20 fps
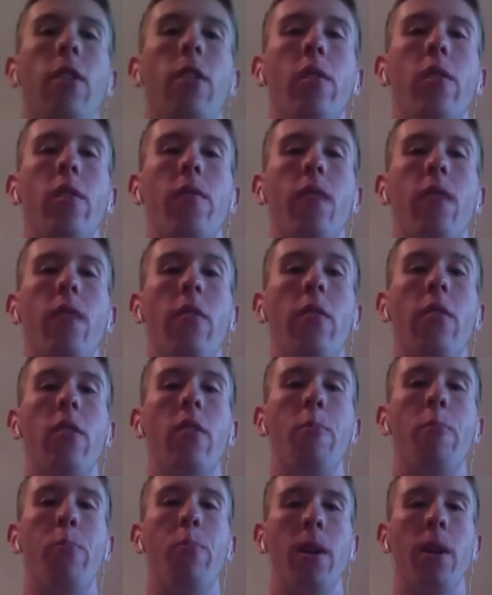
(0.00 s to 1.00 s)

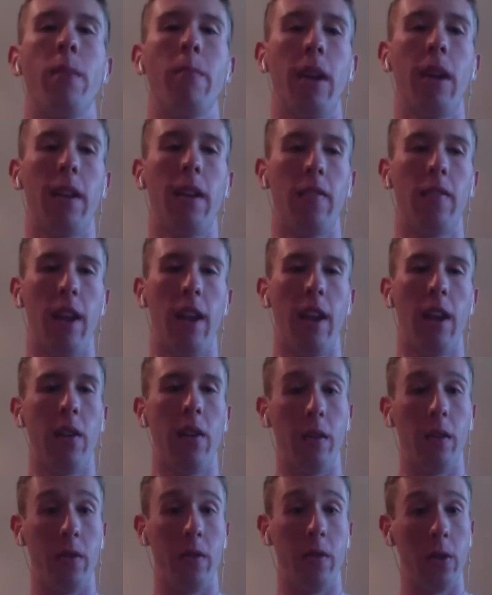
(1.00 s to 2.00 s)
Veteran big man
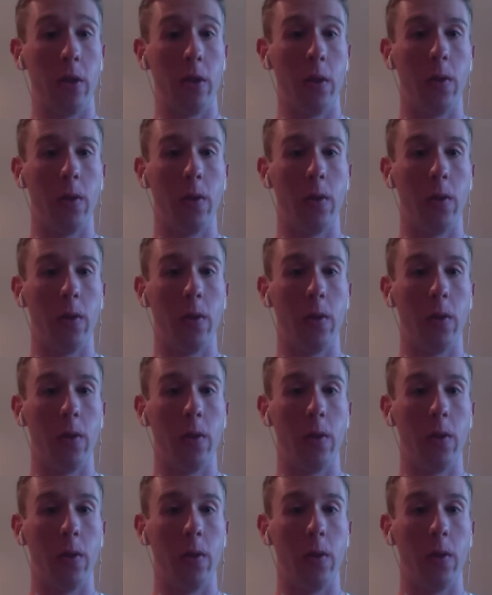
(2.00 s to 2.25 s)
talent, too.